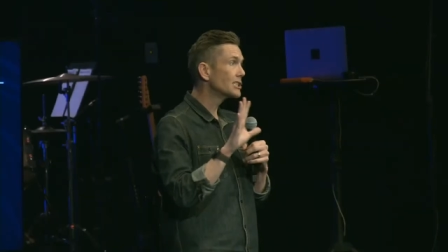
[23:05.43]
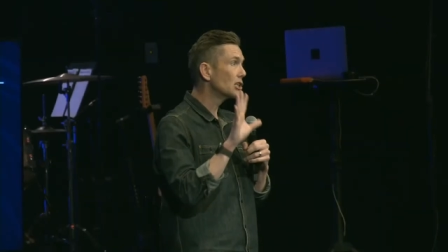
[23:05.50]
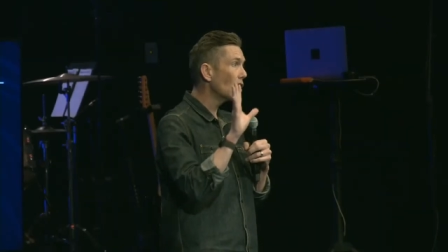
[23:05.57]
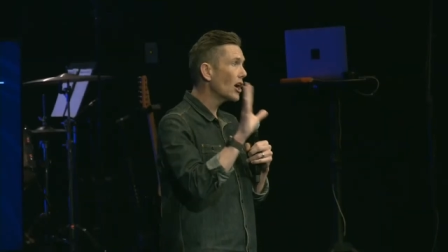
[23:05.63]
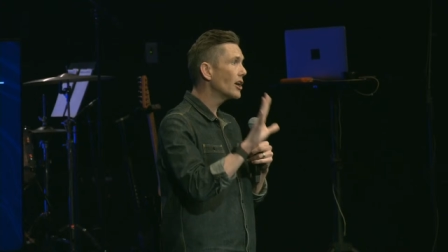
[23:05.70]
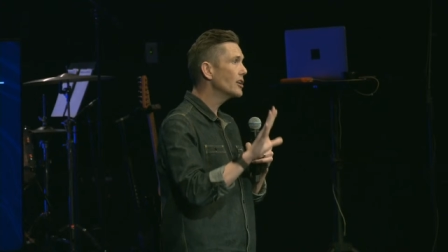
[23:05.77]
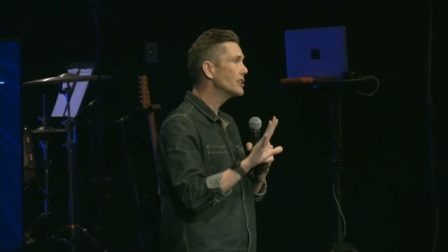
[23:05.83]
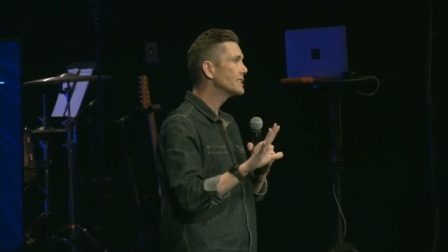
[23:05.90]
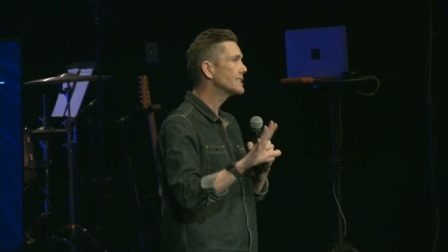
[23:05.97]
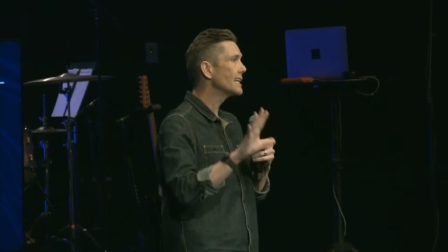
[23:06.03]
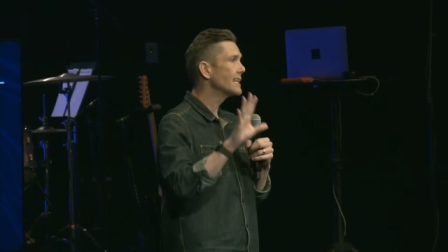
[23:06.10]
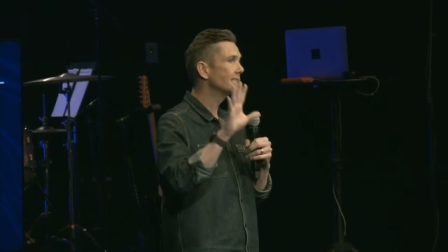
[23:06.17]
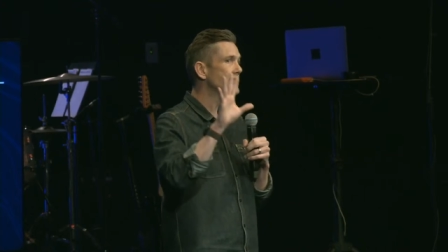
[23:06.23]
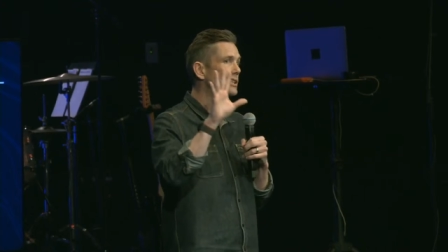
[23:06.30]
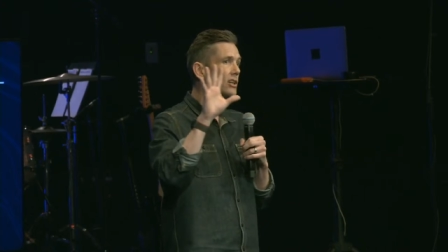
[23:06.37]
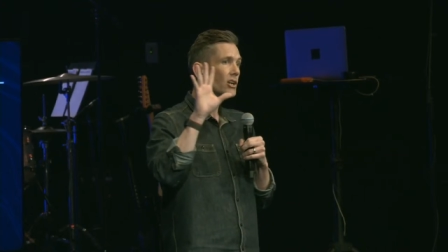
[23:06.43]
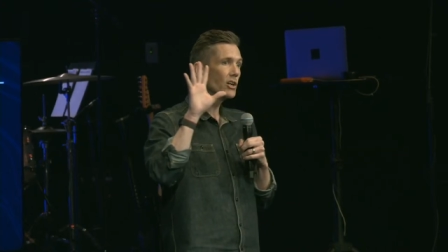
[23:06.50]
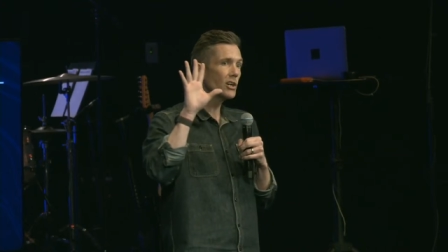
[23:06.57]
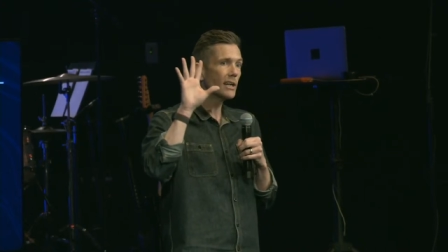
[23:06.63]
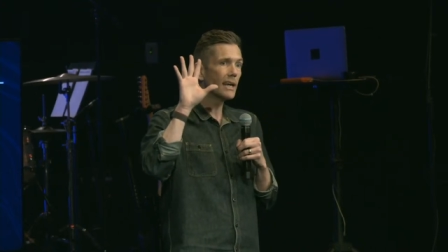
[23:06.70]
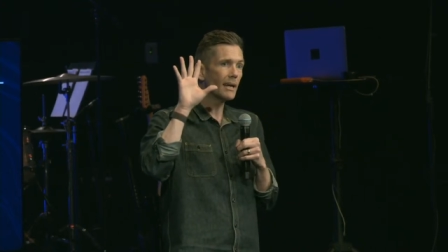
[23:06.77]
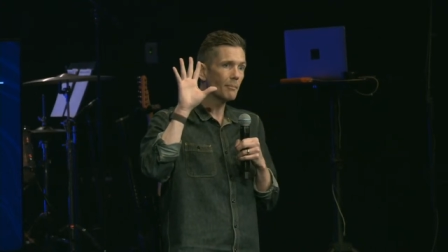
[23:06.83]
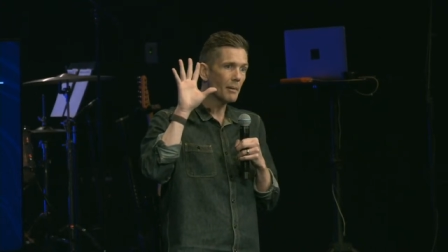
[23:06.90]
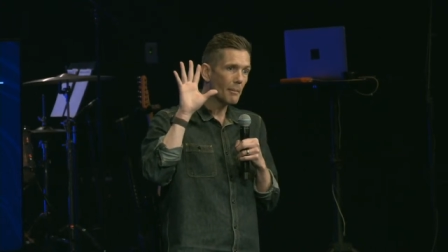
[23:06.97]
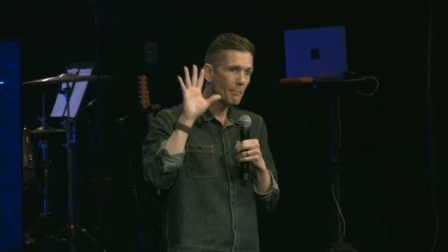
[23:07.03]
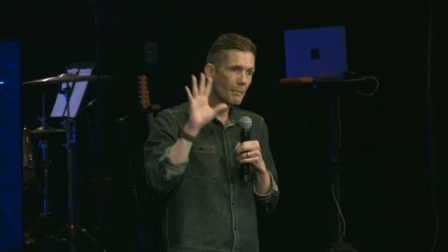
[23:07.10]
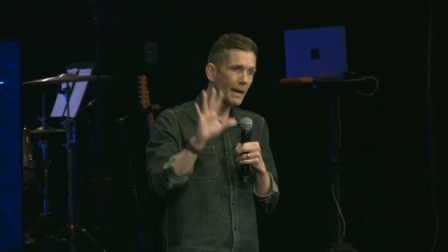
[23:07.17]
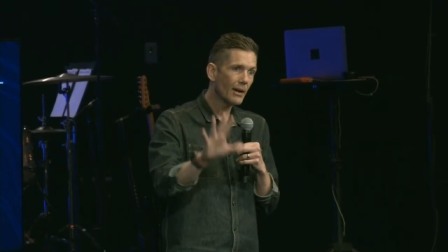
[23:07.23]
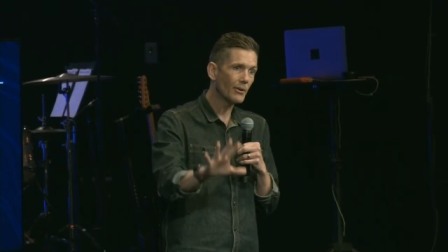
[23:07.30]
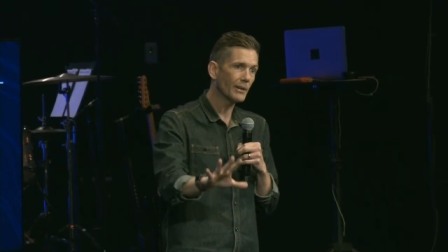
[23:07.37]
gardener says her name,
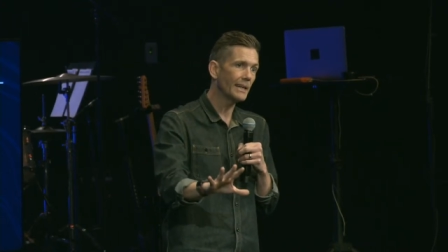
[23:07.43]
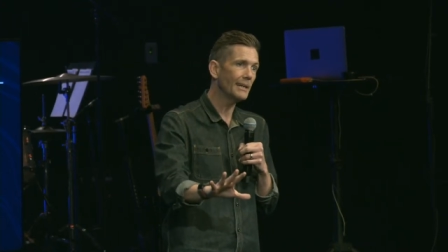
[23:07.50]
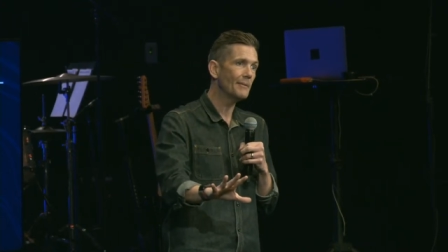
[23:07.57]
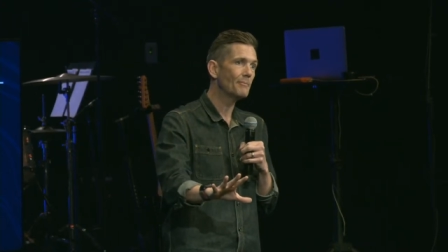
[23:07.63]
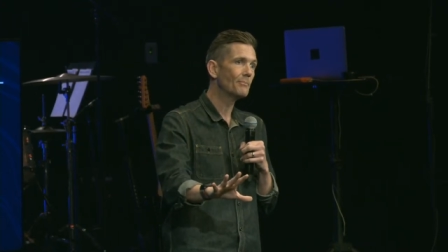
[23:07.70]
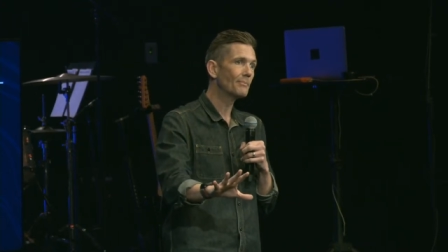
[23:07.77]
Mary.